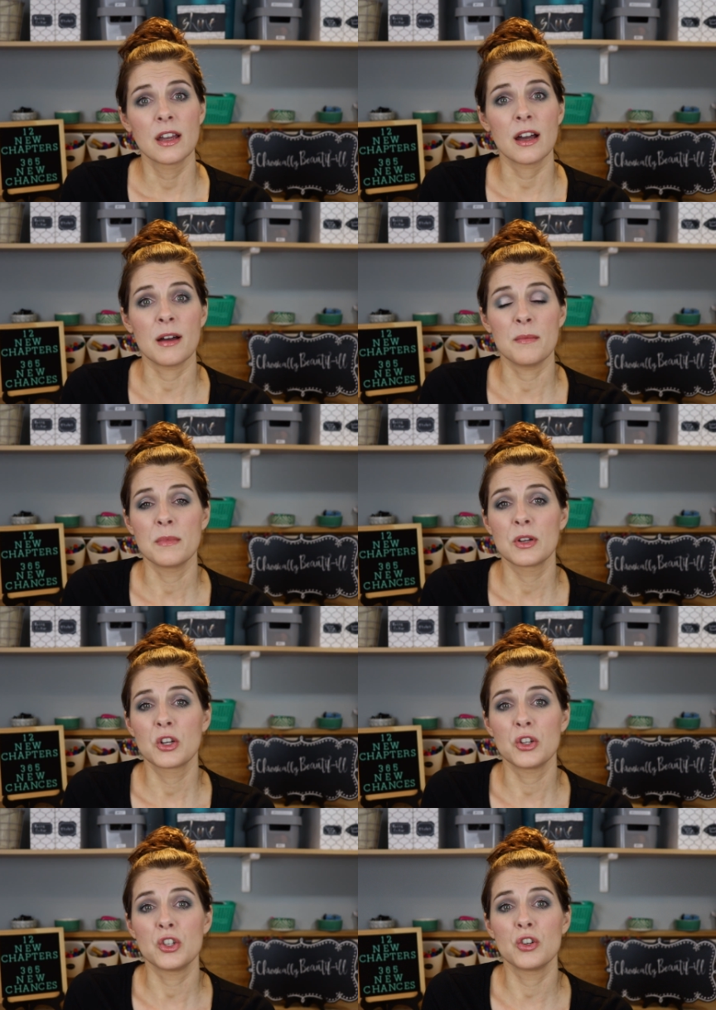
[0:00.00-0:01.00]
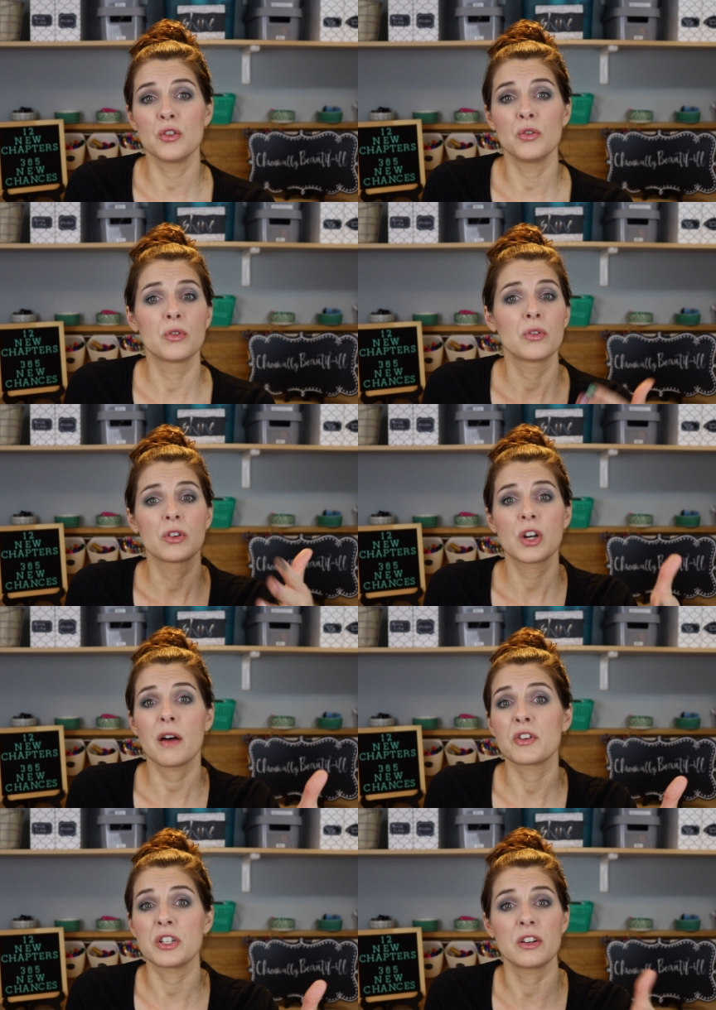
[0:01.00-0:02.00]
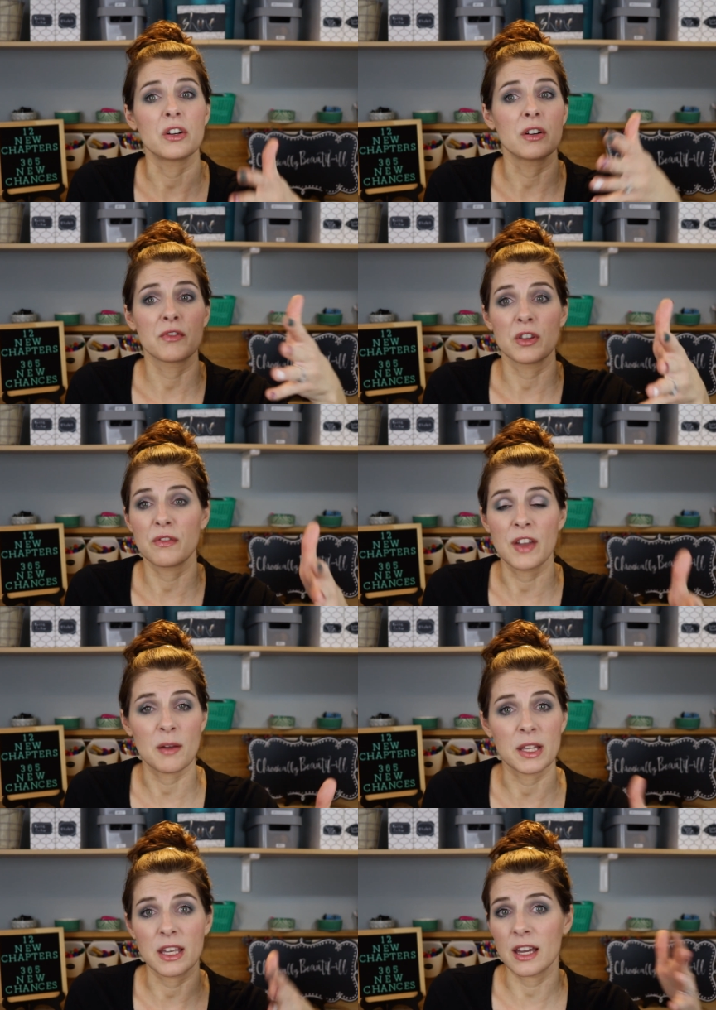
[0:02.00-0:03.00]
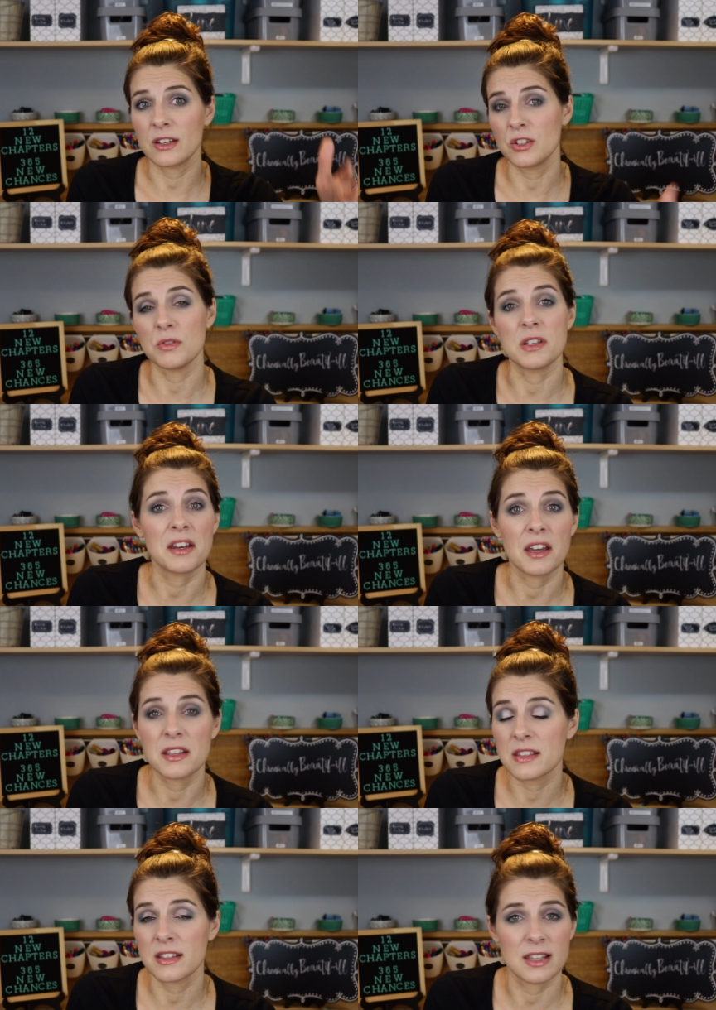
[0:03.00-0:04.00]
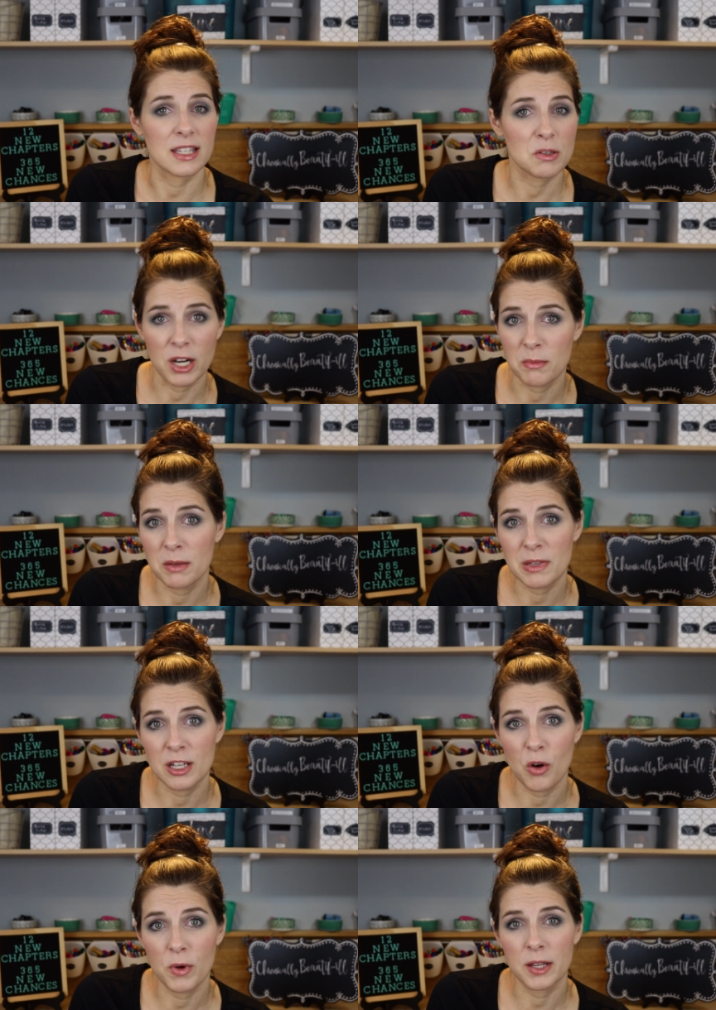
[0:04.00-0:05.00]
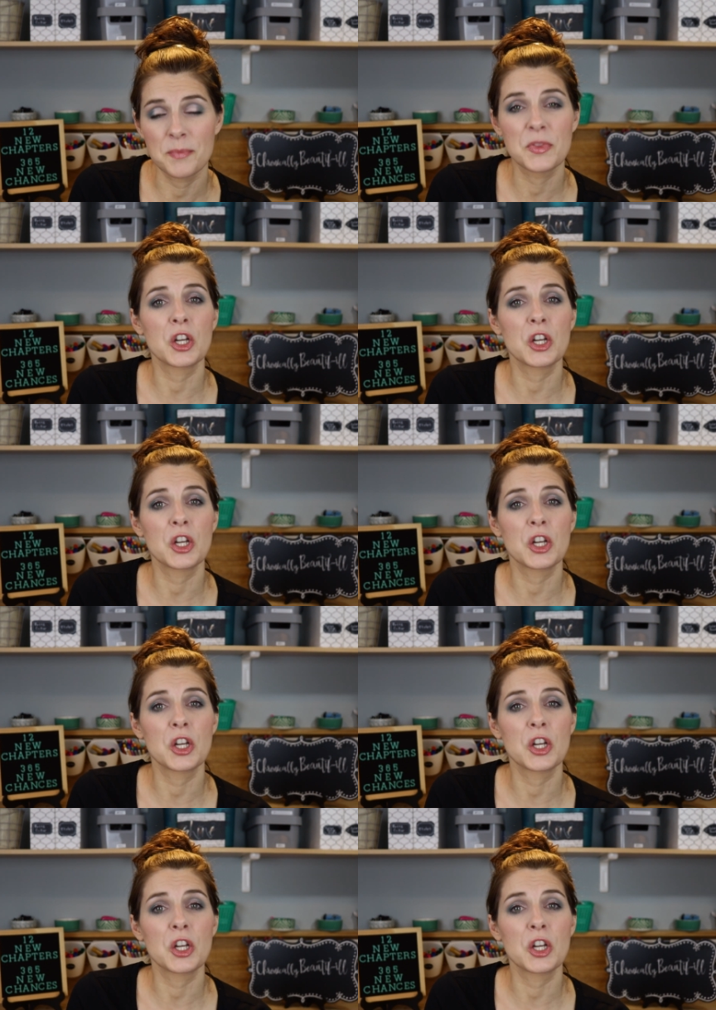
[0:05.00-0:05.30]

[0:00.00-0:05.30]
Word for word: Um, could you cover dinner for the family on Tuesday nights? Because that's when I'm going to be going.